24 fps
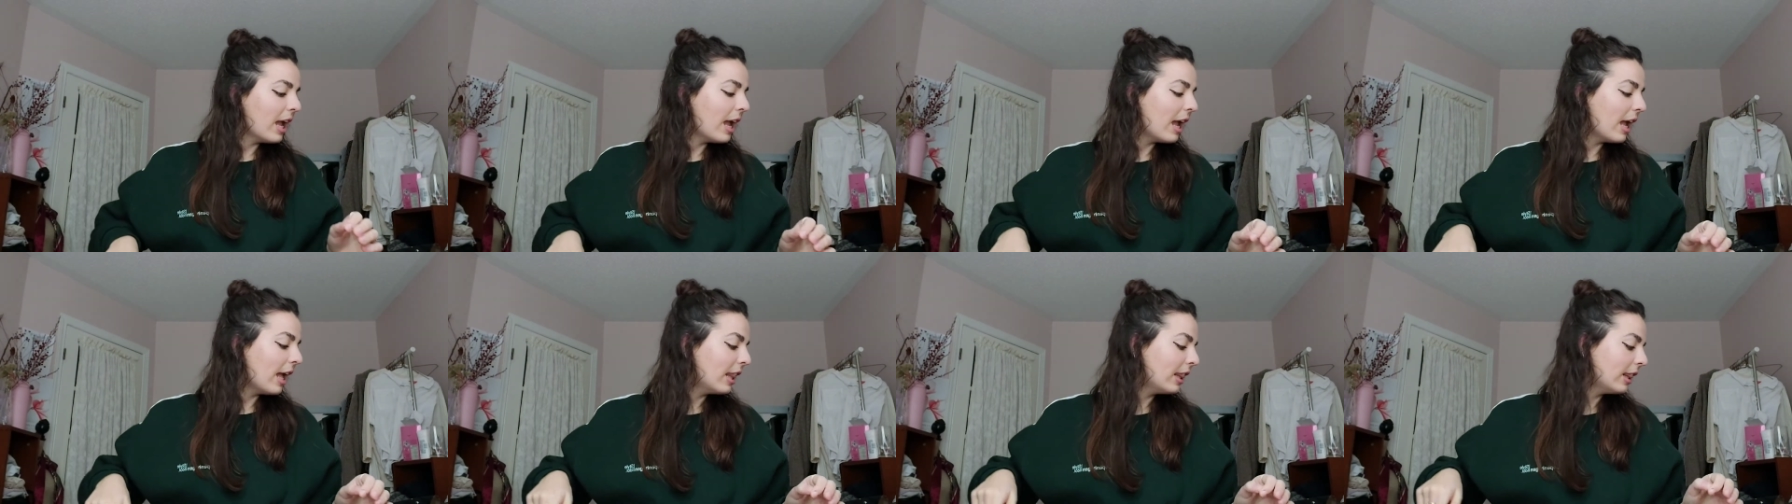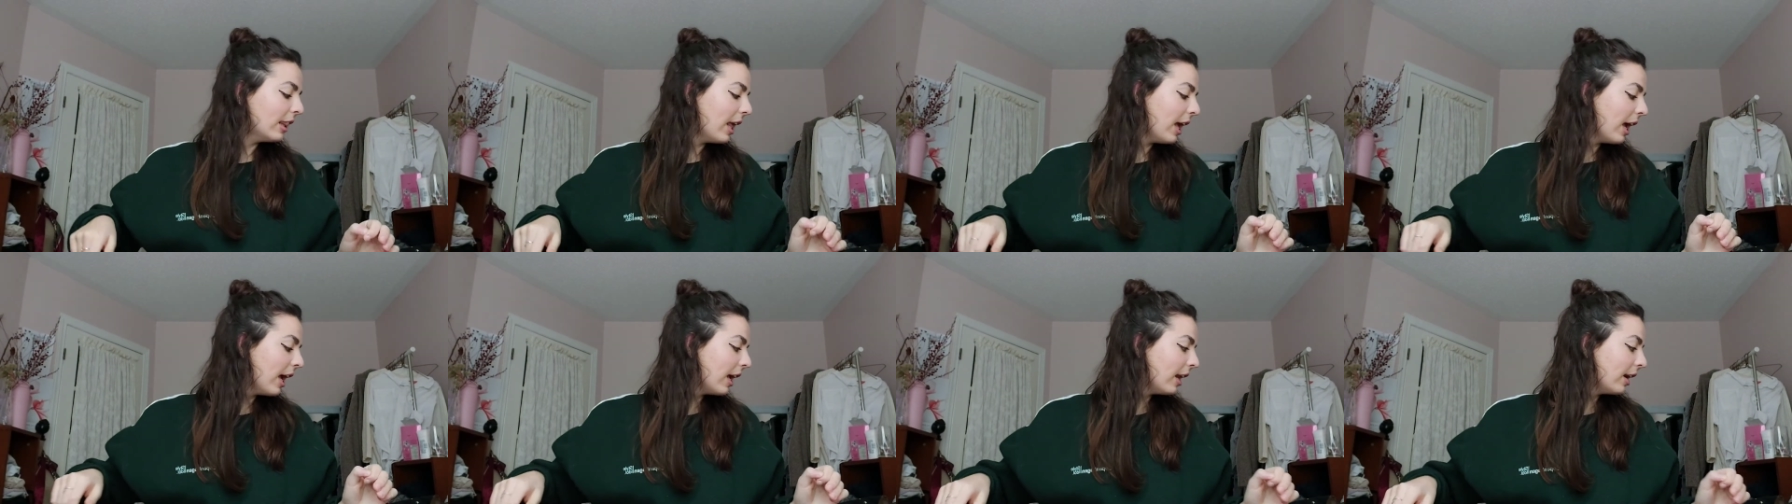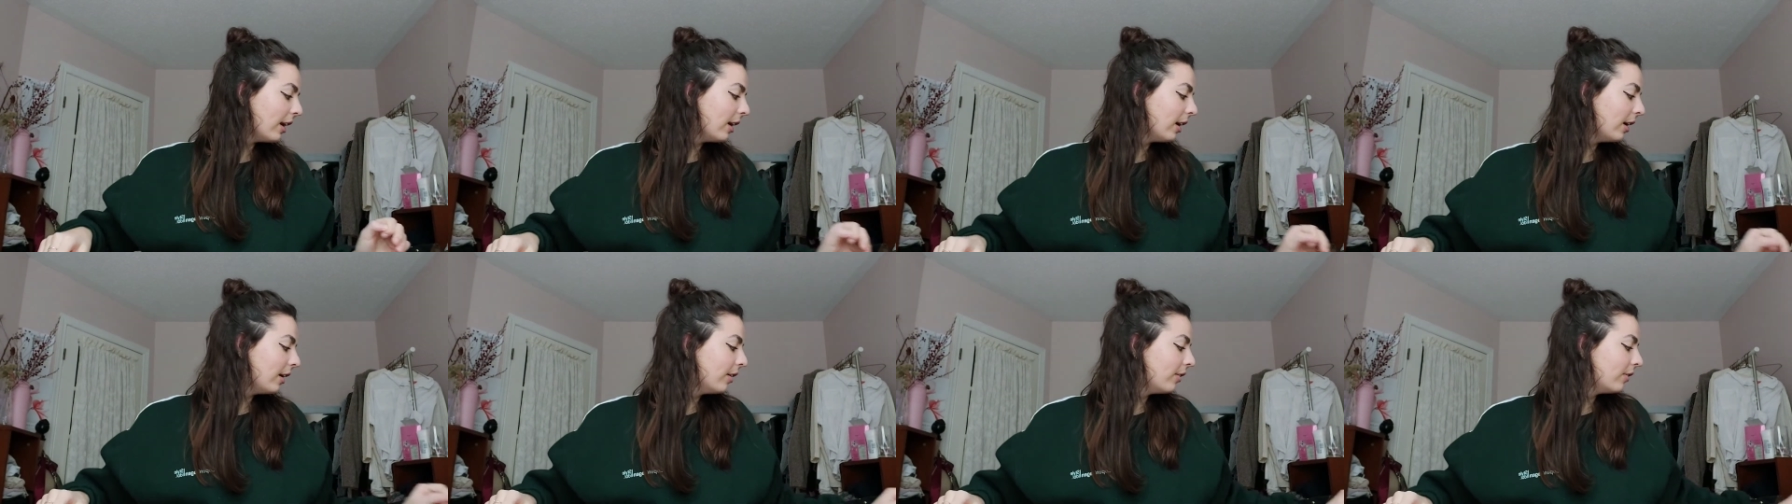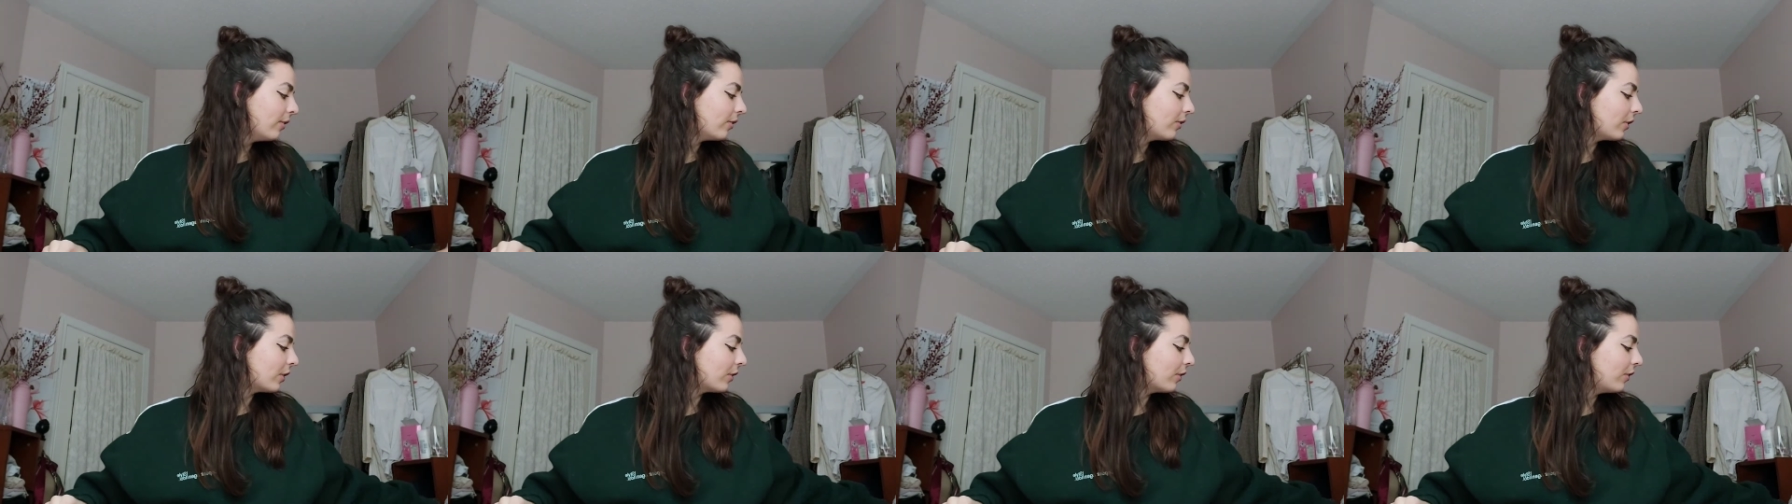And then,
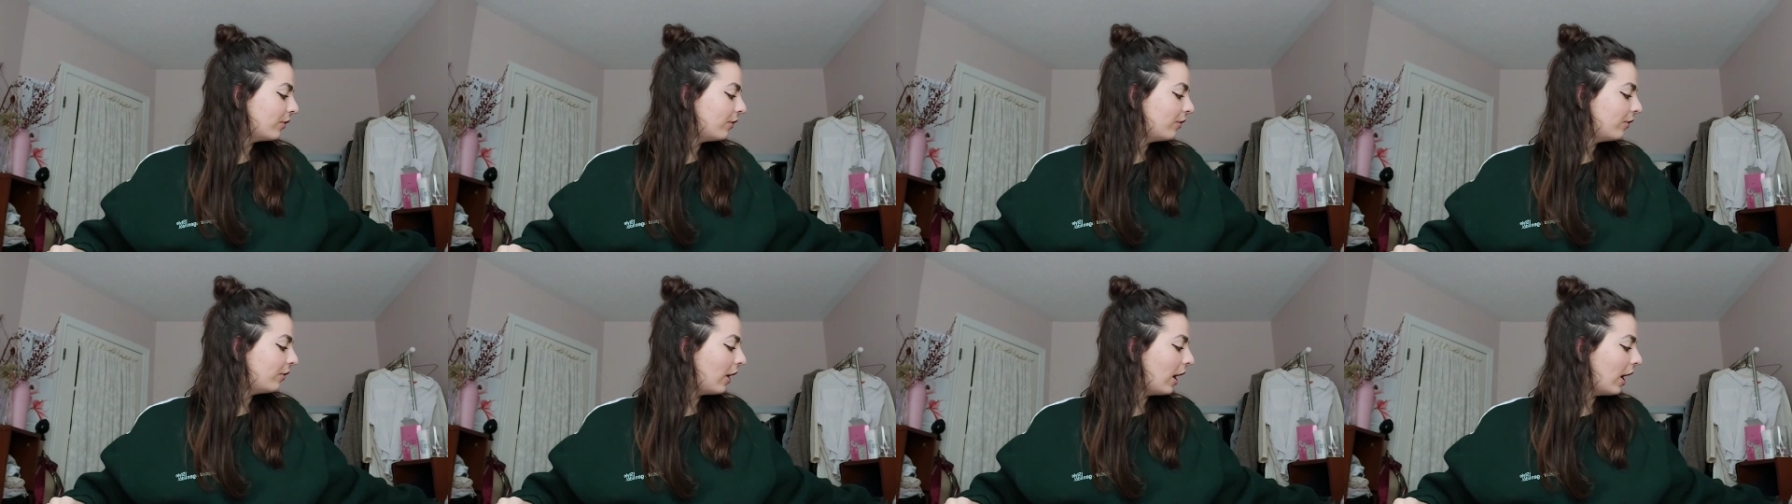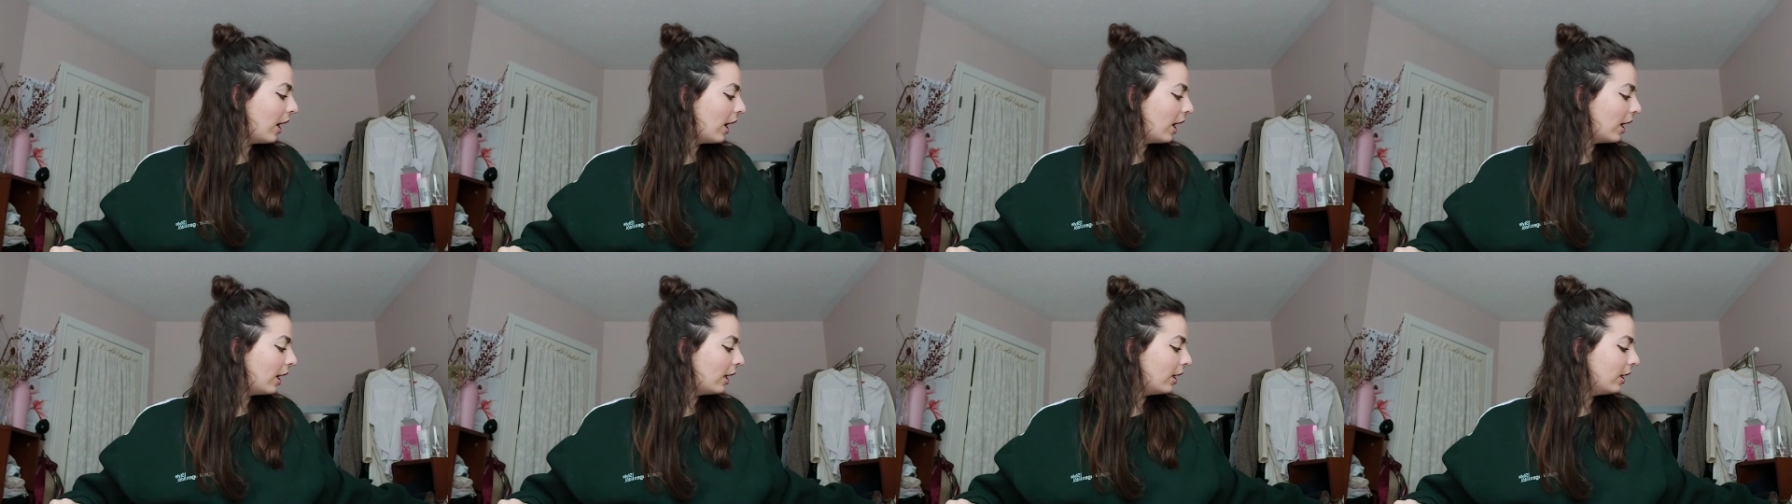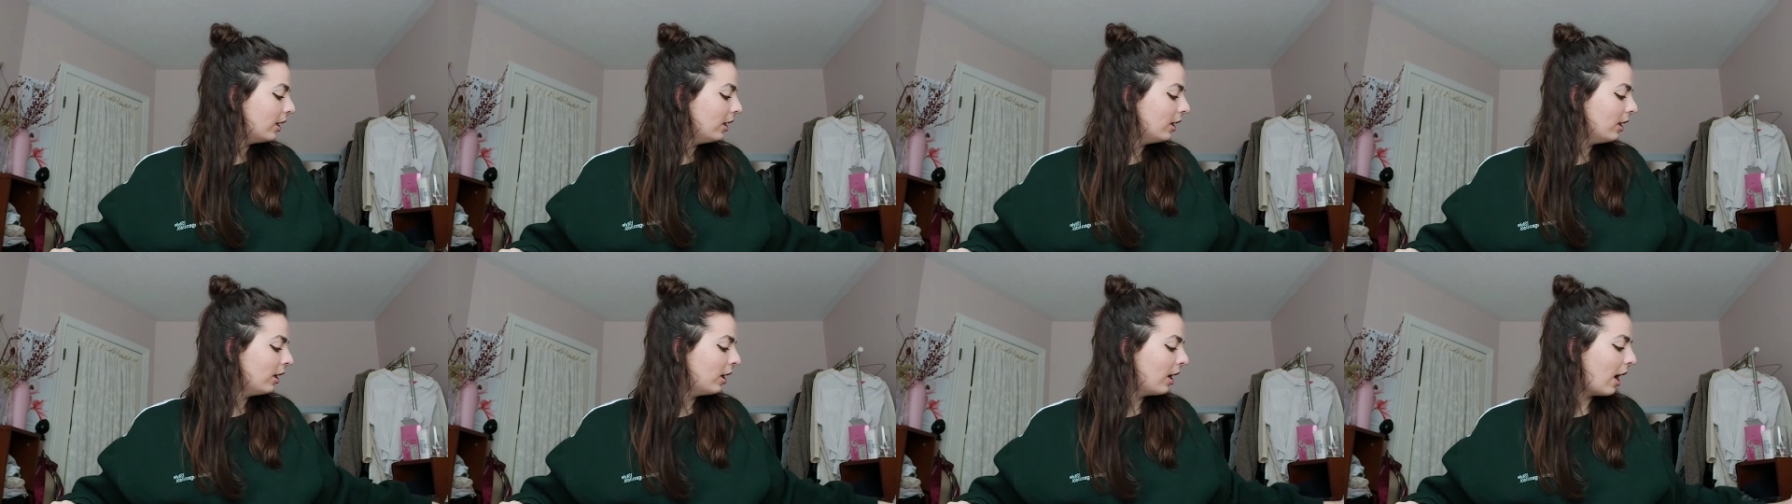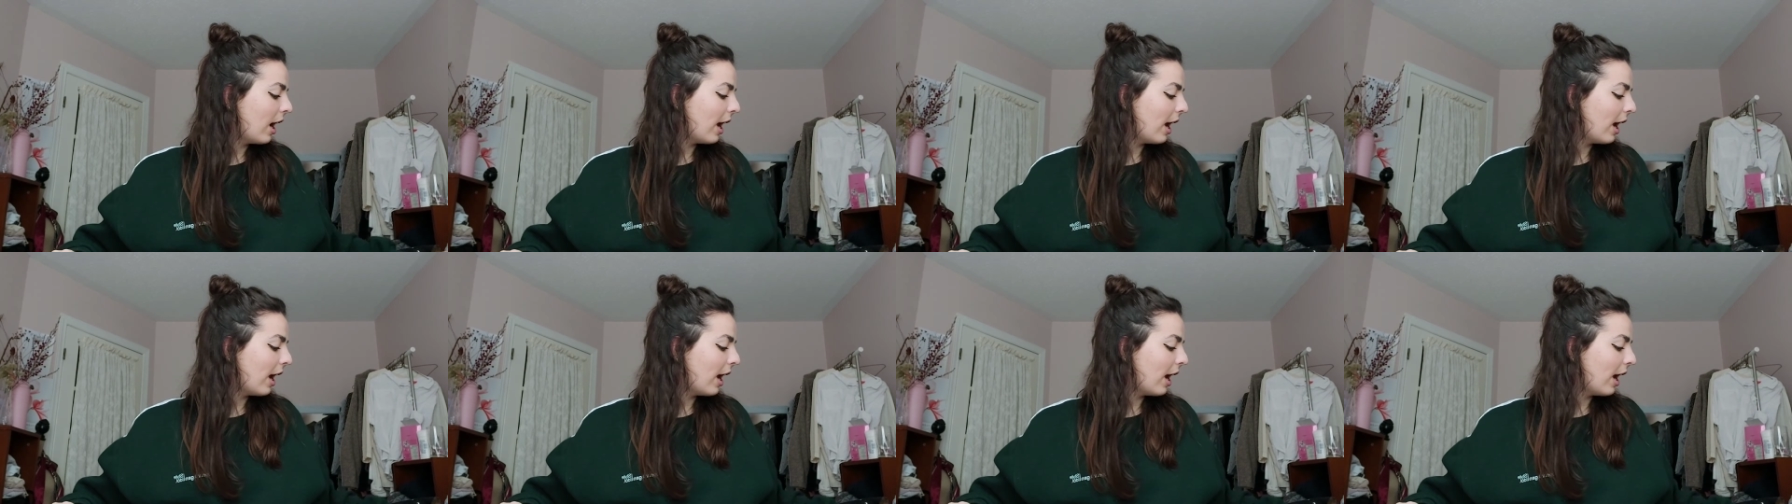for fun,